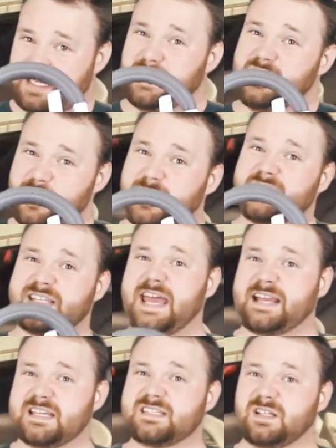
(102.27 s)
you can
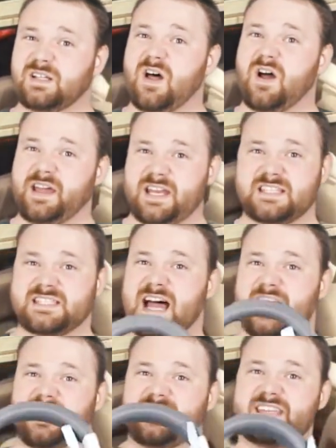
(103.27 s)
take this along and it's
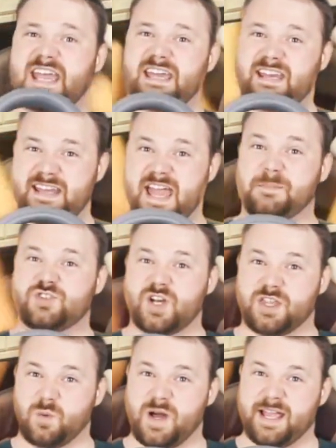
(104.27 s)
not going to take any damage
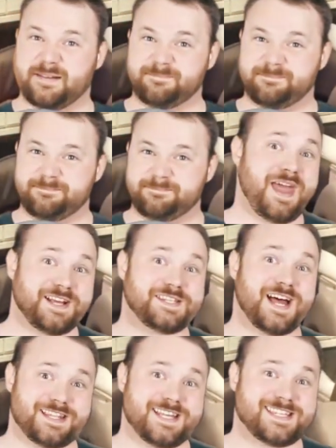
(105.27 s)
on the way. The specs
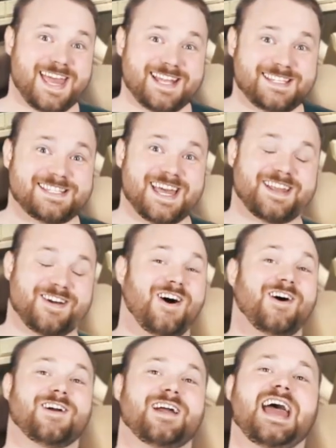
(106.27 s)
on this headset
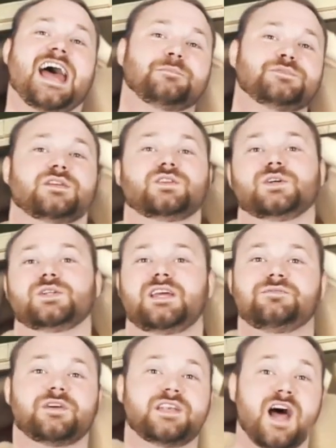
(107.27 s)
are
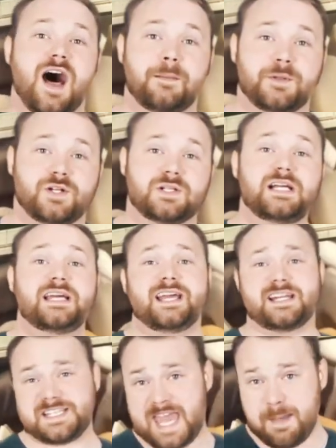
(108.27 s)
absolutely phenomenal.
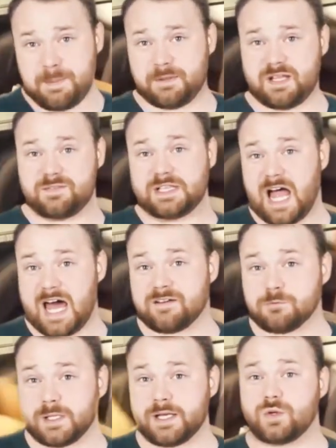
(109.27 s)
It's capable of a lot
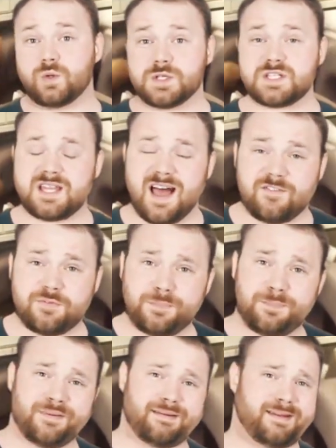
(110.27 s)
of really cool stuff,
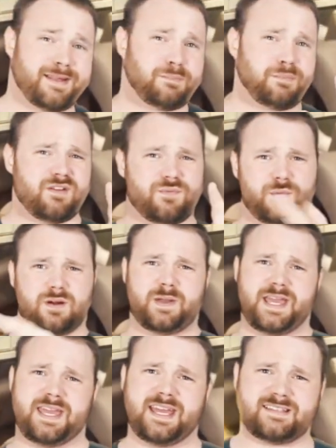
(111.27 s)
but before
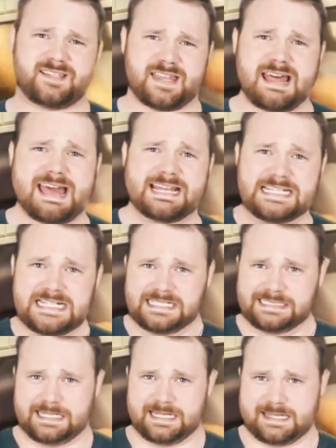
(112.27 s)
we get to that,
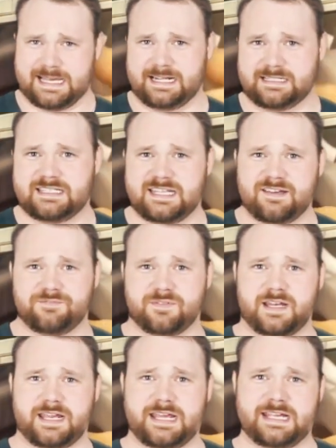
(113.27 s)
I think
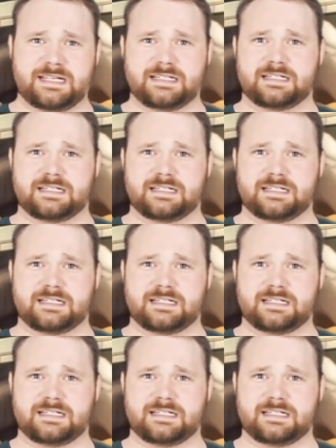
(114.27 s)
Tiffany,